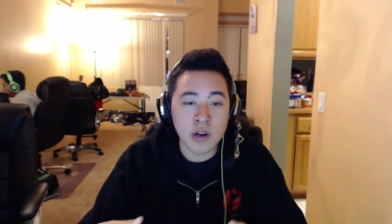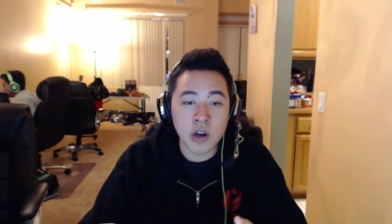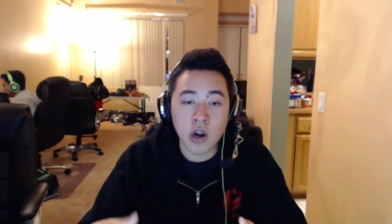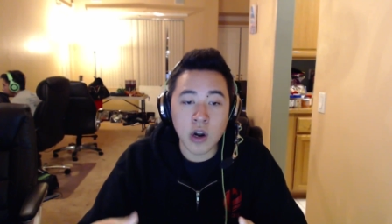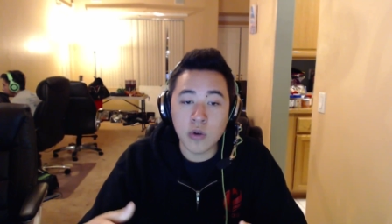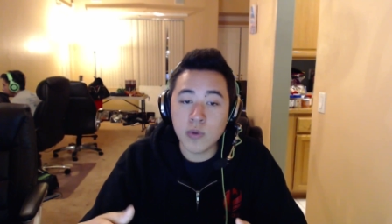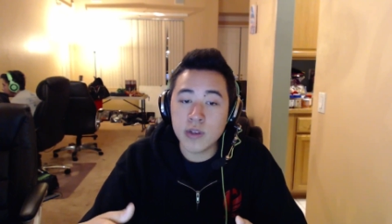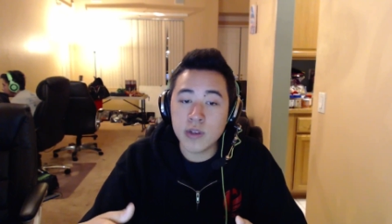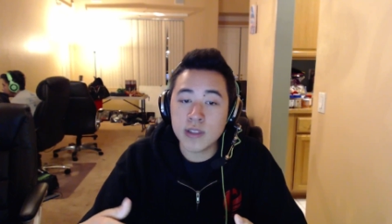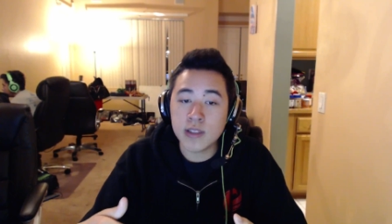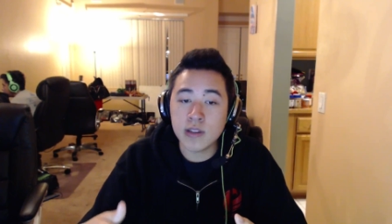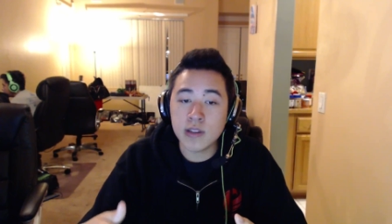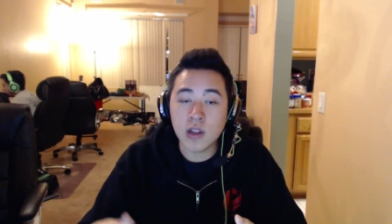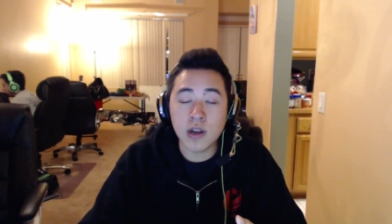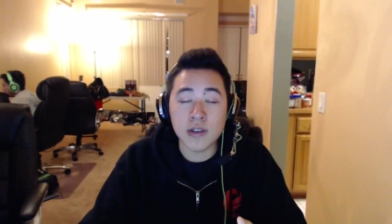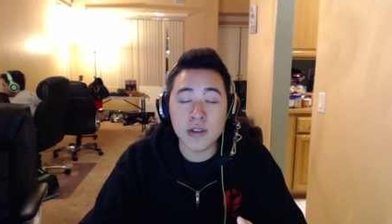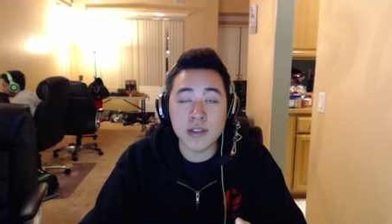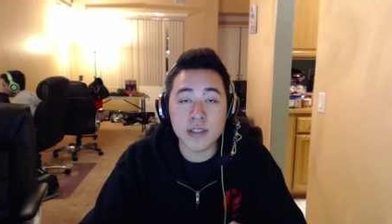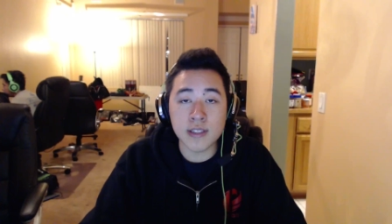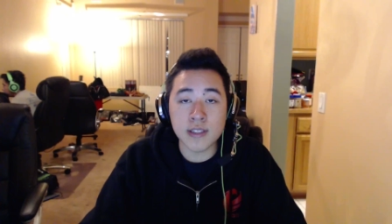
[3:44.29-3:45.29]
our recent
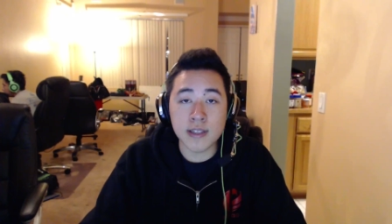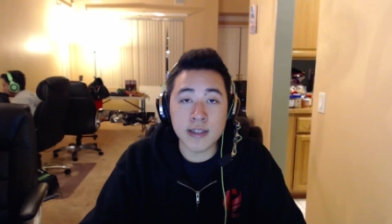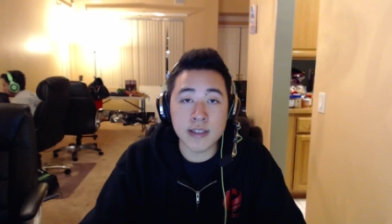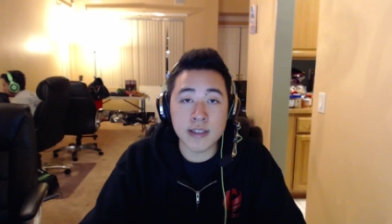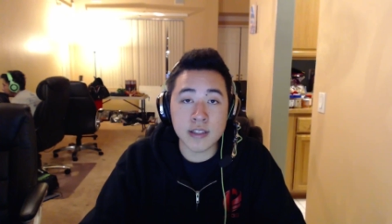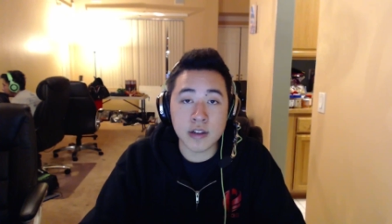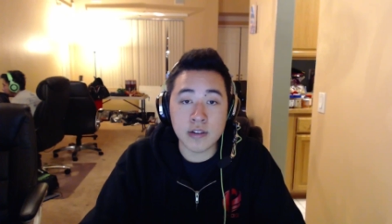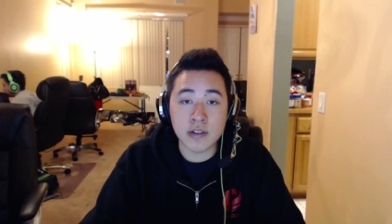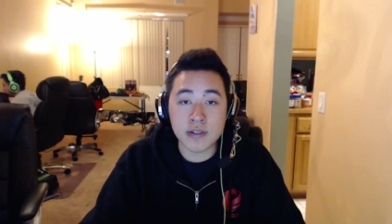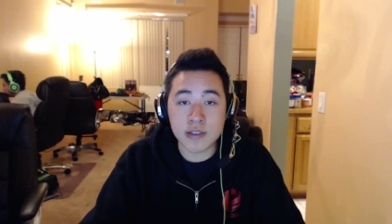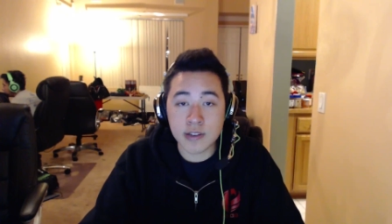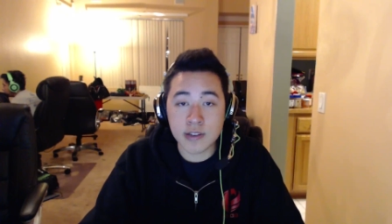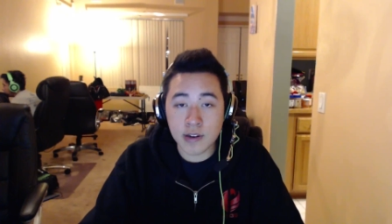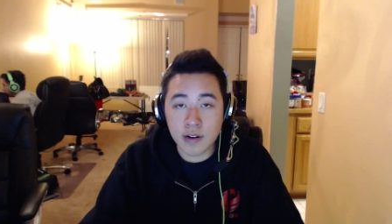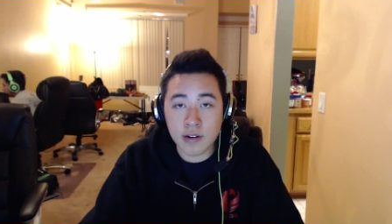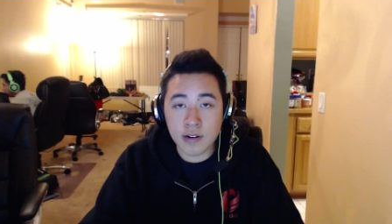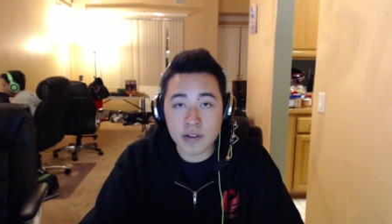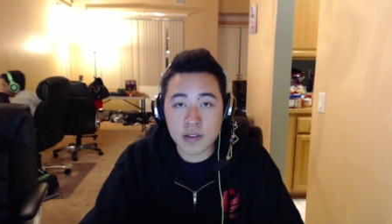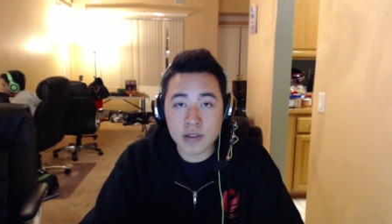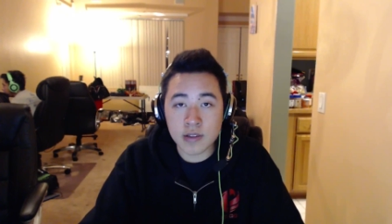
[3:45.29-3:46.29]
losses against Coast and
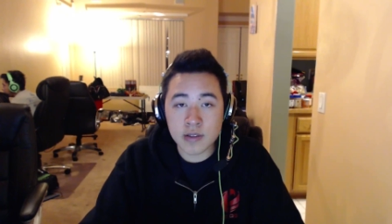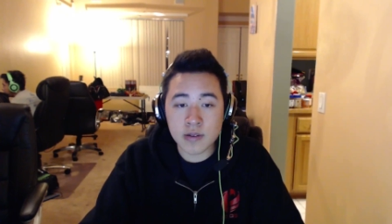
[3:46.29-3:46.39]
Curse.